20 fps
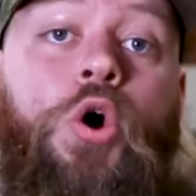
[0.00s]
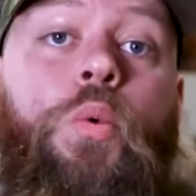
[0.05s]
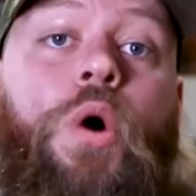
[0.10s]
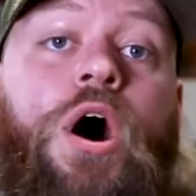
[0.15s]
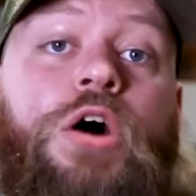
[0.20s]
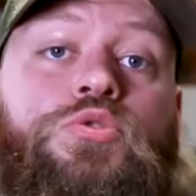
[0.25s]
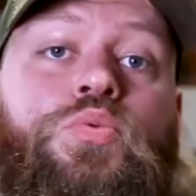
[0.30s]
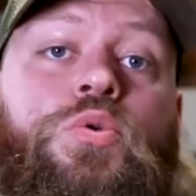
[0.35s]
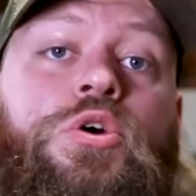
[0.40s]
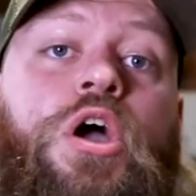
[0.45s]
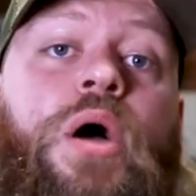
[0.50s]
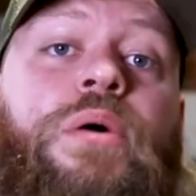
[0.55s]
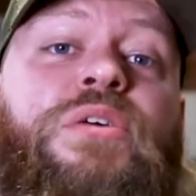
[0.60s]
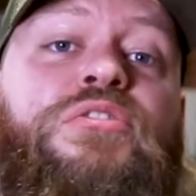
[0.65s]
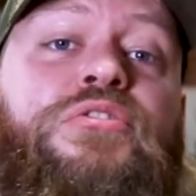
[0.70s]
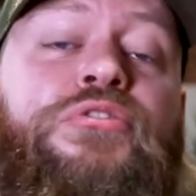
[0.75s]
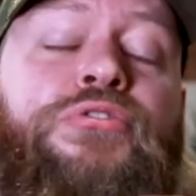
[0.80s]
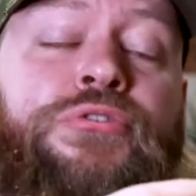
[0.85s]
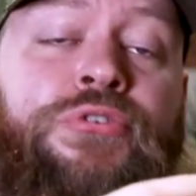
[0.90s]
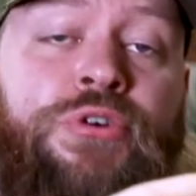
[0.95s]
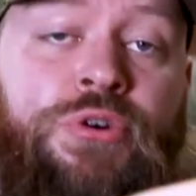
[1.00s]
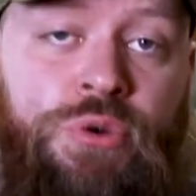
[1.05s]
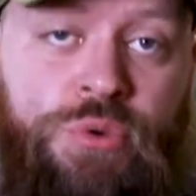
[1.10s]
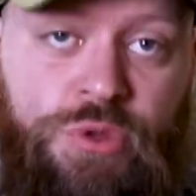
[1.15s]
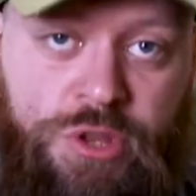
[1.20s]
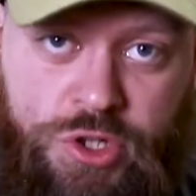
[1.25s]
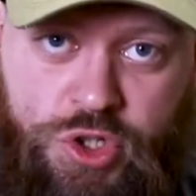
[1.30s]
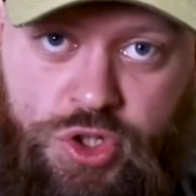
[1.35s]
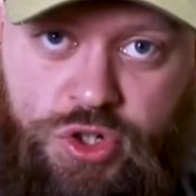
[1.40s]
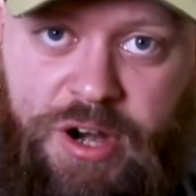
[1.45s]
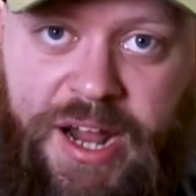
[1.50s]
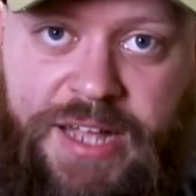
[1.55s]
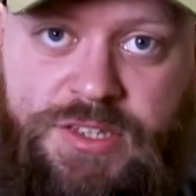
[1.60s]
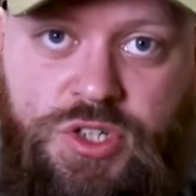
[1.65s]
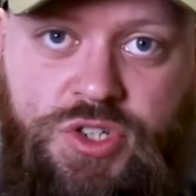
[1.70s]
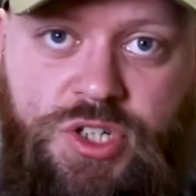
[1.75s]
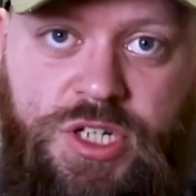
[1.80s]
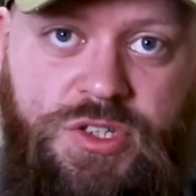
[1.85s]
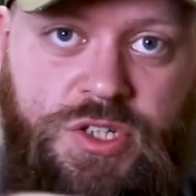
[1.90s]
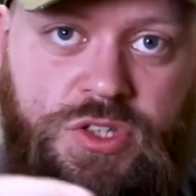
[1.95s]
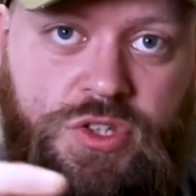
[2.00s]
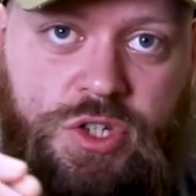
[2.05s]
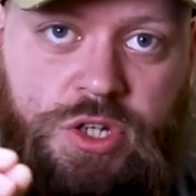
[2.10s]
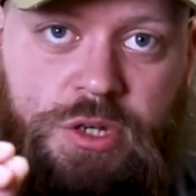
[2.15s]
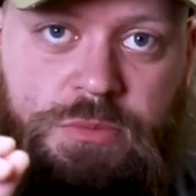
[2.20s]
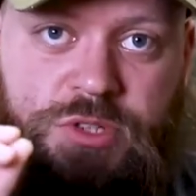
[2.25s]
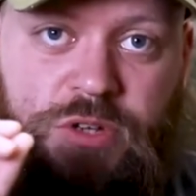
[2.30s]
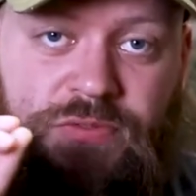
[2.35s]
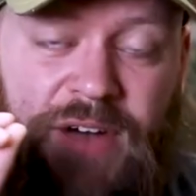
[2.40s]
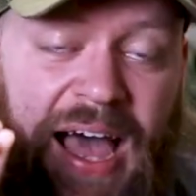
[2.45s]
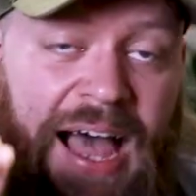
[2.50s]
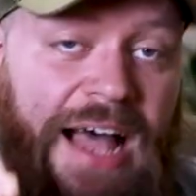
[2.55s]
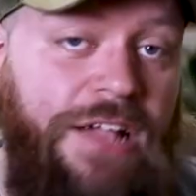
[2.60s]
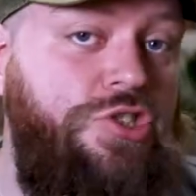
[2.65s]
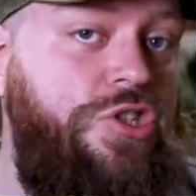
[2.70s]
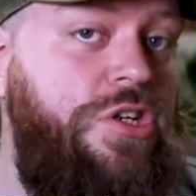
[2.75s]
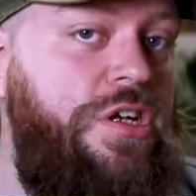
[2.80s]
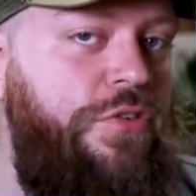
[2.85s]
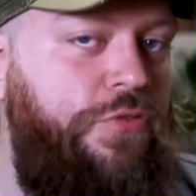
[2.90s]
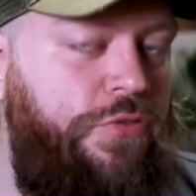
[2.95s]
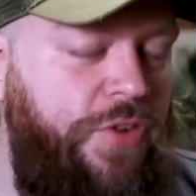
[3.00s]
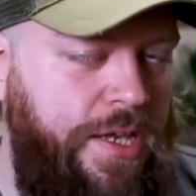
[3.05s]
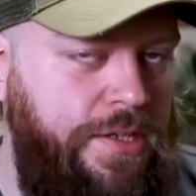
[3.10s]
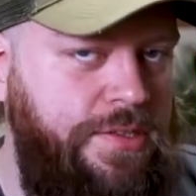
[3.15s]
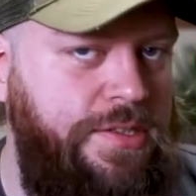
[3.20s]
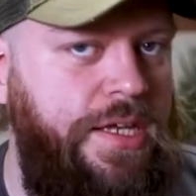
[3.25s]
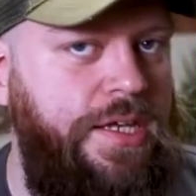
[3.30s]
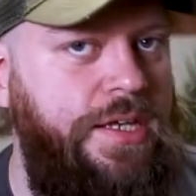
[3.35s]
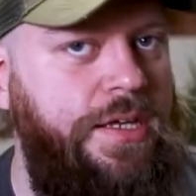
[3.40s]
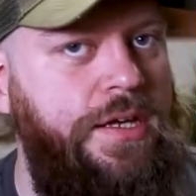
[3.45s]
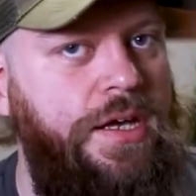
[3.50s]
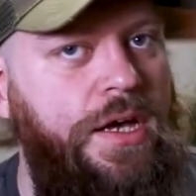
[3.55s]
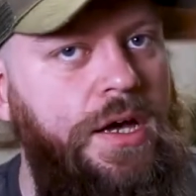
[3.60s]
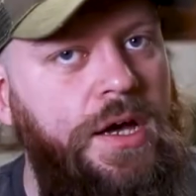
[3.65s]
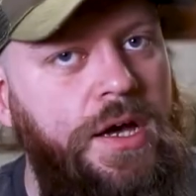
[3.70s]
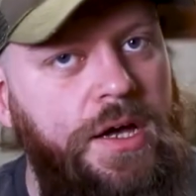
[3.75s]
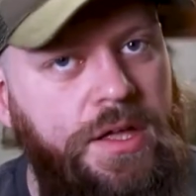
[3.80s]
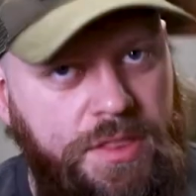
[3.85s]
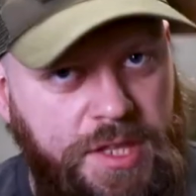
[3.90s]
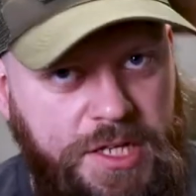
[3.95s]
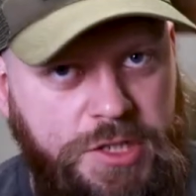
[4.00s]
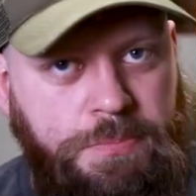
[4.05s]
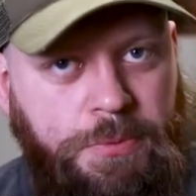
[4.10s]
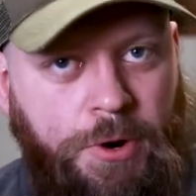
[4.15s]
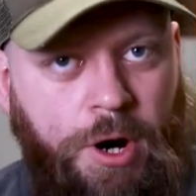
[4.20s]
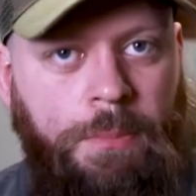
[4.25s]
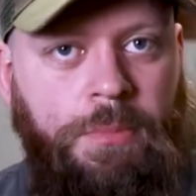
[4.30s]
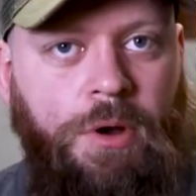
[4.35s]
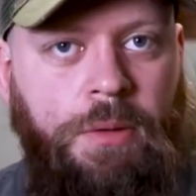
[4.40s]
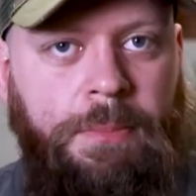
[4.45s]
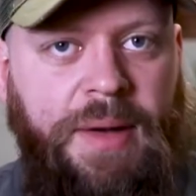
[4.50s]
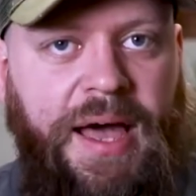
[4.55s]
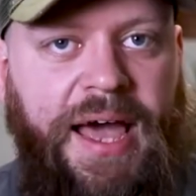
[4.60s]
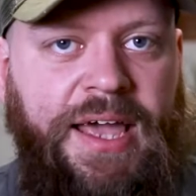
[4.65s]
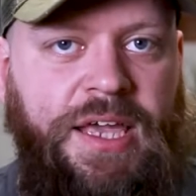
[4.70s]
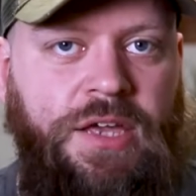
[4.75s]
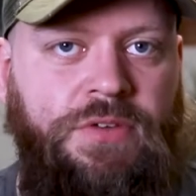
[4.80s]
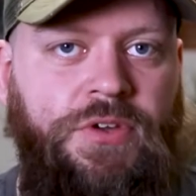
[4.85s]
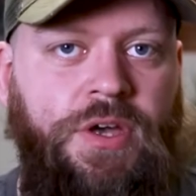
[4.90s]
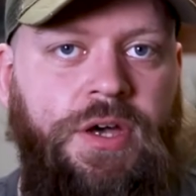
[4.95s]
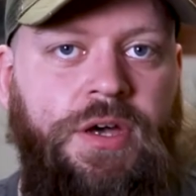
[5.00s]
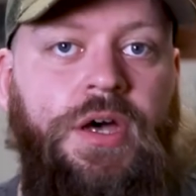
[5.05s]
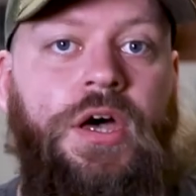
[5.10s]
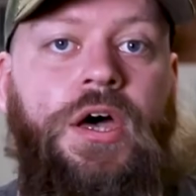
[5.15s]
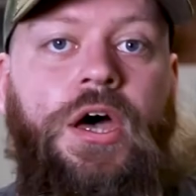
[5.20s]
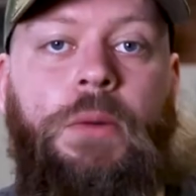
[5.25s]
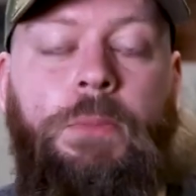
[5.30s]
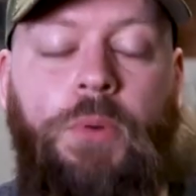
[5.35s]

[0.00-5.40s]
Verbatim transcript: whilst we're going through the strategies in terms of actually fixing this problem behavior.